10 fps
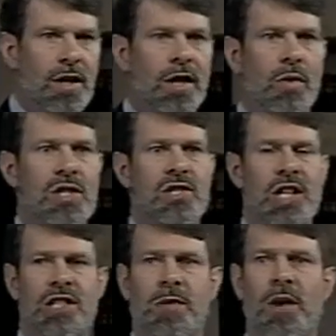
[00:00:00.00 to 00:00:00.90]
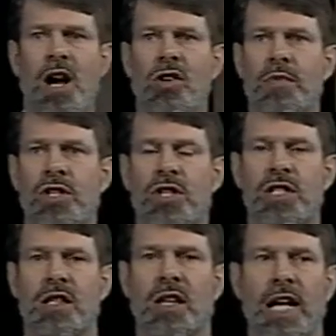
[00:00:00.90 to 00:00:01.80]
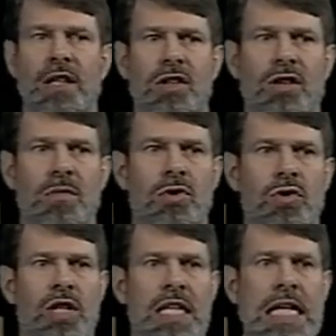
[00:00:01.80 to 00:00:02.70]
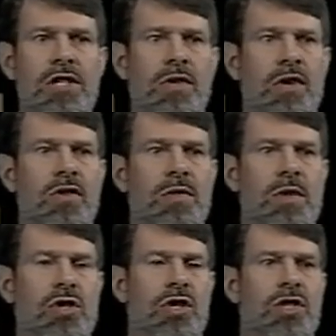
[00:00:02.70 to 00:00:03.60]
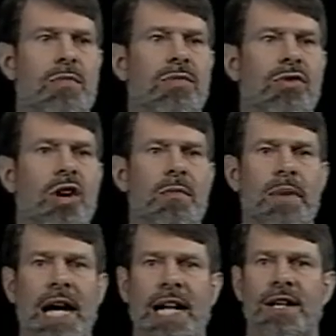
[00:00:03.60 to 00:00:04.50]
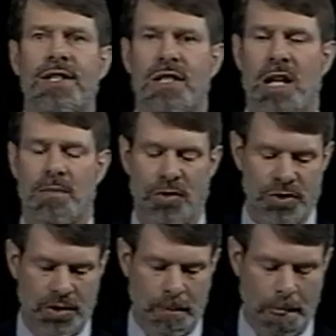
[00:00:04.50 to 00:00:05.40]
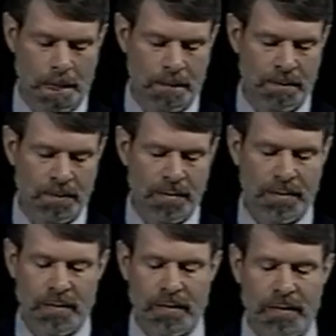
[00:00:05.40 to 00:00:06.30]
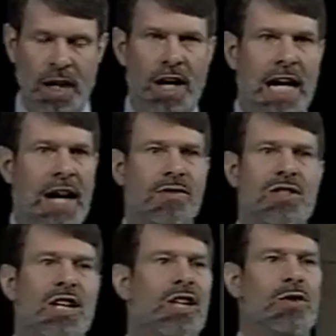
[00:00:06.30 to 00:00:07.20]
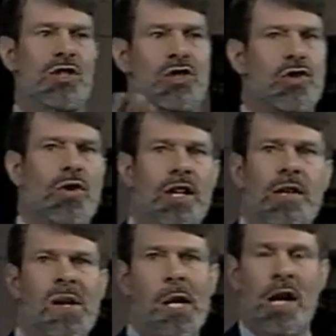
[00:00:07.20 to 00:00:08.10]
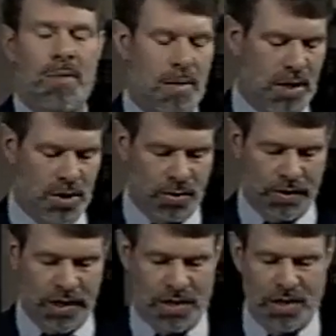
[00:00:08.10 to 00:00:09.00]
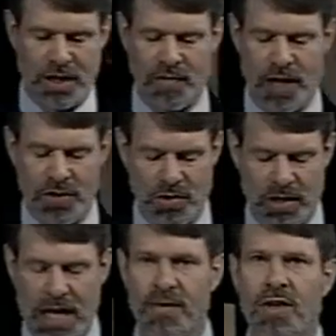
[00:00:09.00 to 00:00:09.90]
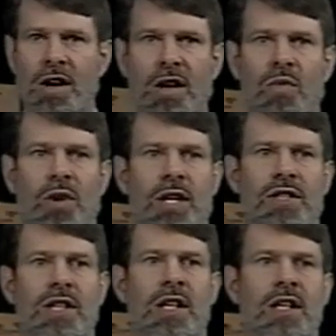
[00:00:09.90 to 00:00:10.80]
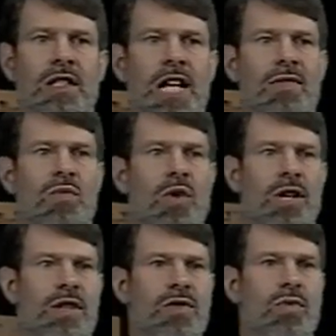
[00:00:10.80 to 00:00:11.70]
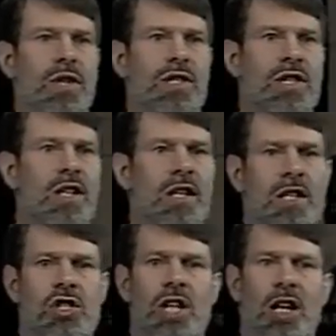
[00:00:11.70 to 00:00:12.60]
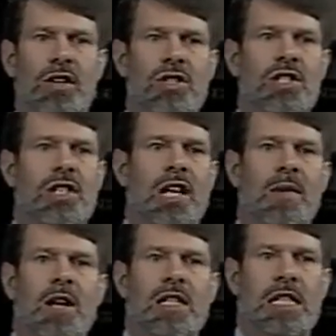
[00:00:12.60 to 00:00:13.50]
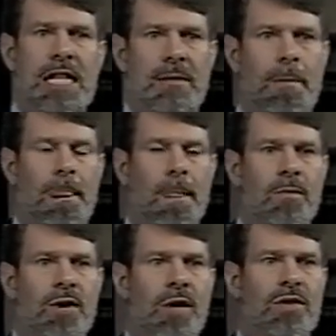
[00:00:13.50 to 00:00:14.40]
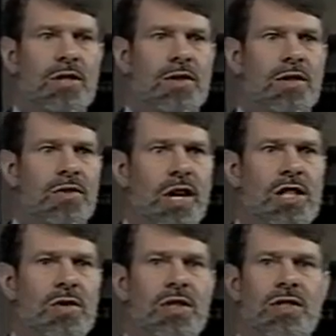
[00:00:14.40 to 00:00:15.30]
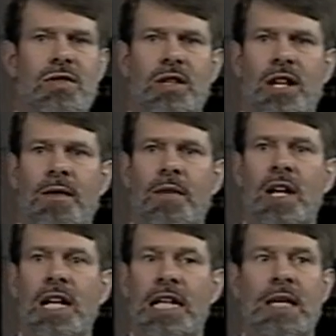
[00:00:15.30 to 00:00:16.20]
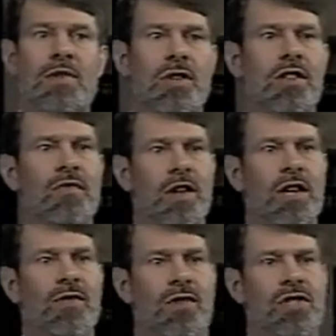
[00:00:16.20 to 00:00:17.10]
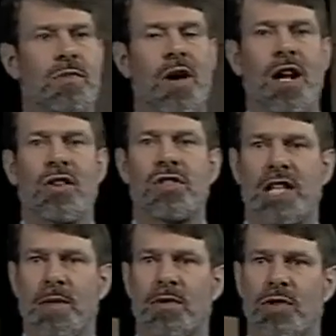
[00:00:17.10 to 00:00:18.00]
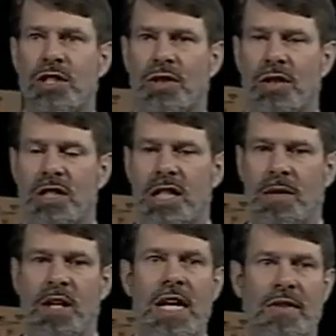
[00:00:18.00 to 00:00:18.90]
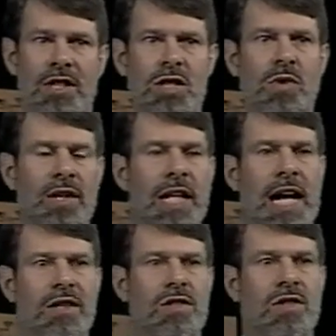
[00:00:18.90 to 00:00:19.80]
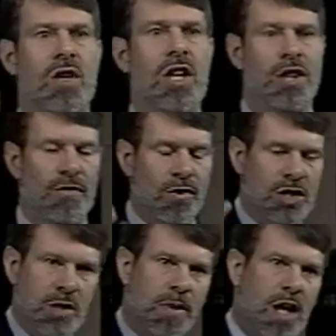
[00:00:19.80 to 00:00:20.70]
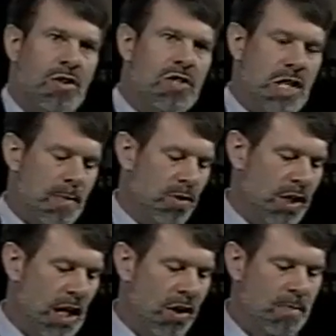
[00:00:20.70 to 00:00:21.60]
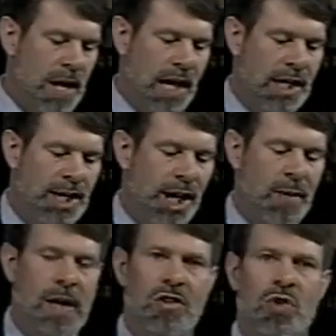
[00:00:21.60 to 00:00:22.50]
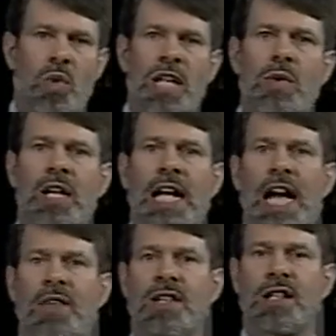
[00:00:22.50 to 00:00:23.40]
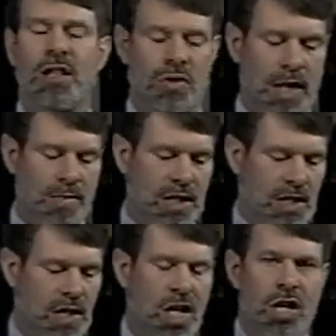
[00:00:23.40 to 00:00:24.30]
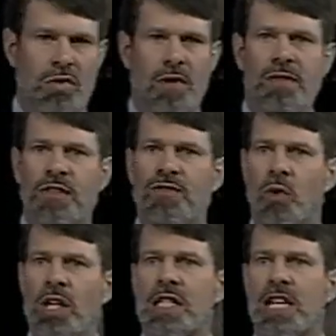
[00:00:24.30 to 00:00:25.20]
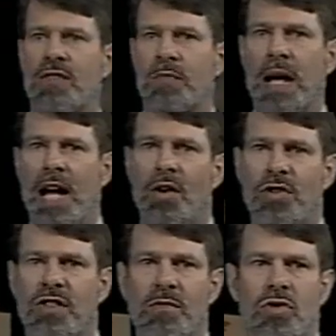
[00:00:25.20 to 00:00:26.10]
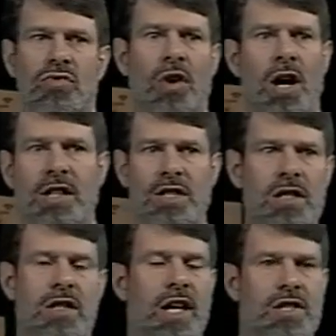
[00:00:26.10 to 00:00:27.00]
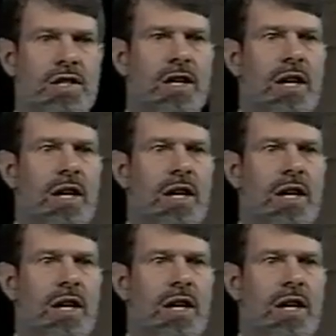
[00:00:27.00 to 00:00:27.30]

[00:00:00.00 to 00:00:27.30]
There were 6 Apollo missions that landed on the Moon, and each of those missions brought back samples. And I have to tell you a story about my old thesis advisor, David R. Wunz. David Wunz was a geologist at MIT when I was a graduate student there. And he was on the very first Apollo sample return team. This is what they had to do. The first Apollo sample carried back about 21.5 kilograms. That's roughly 47 pounds of moon rocks and dust.